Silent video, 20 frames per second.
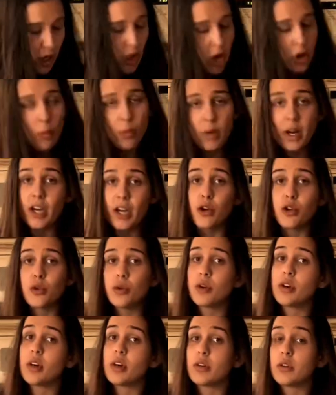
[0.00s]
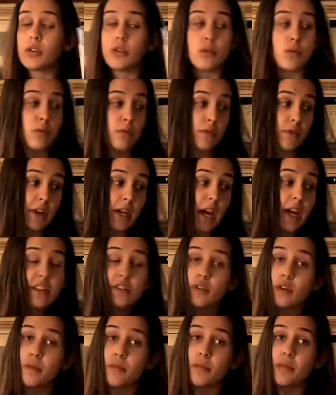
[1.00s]
when I go to a gluten-free ice
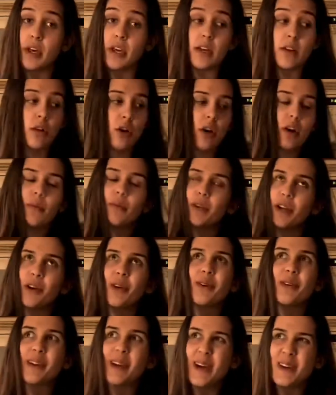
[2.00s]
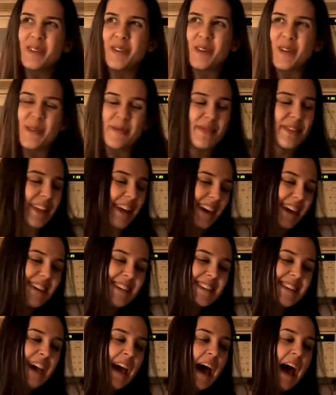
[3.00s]
cream place, or when I go to an ice cream place,
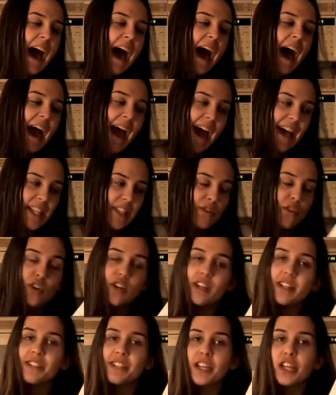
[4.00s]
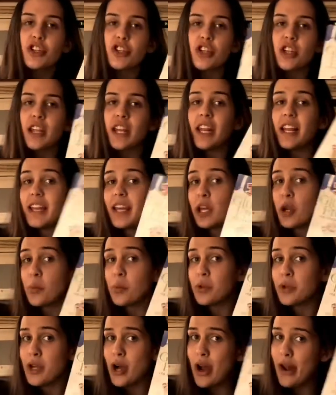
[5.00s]
I ask for it in a dish and then I later put
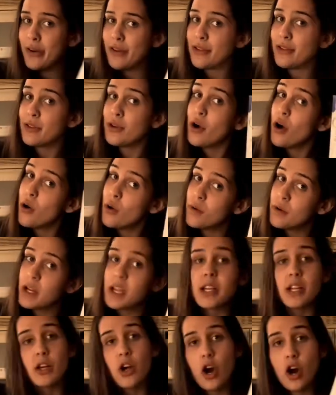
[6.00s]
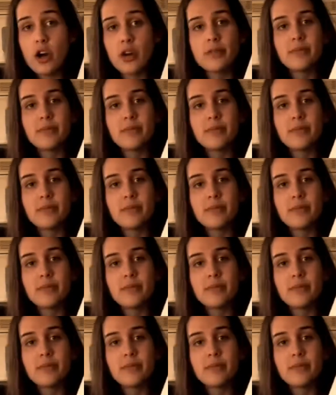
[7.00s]
it on a cone in the car.